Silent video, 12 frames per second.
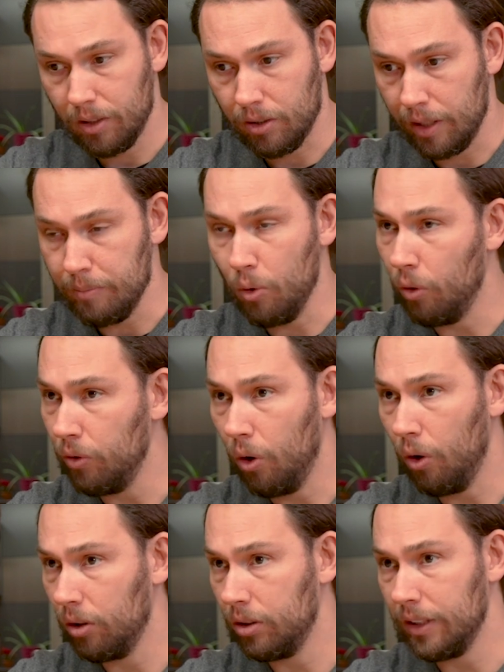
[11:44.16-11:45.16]
remove
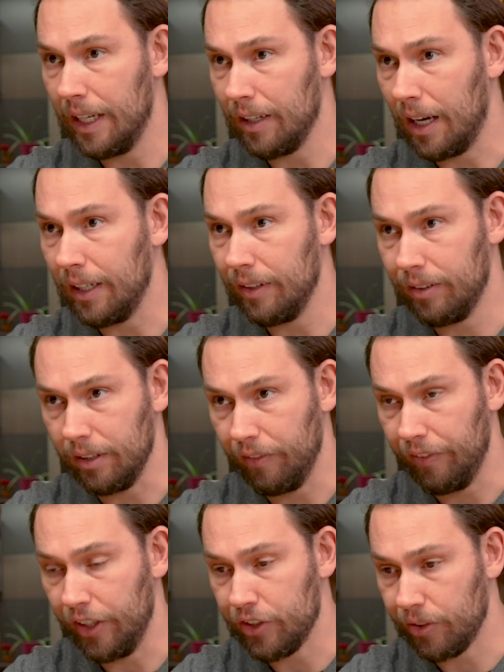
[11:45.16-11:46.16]
all the unnecessary
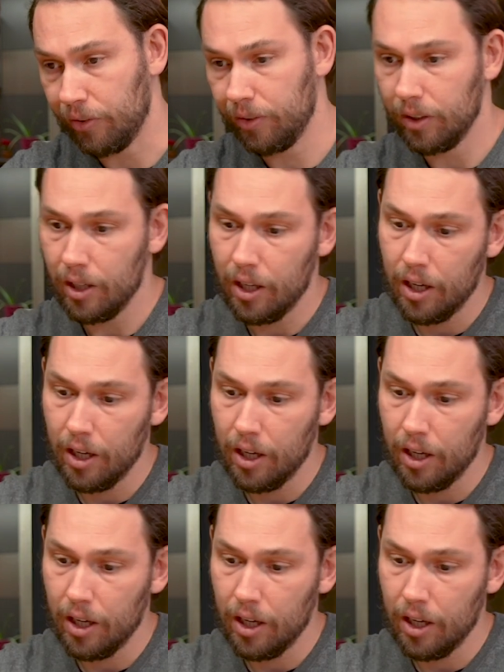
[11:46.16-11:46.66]
features,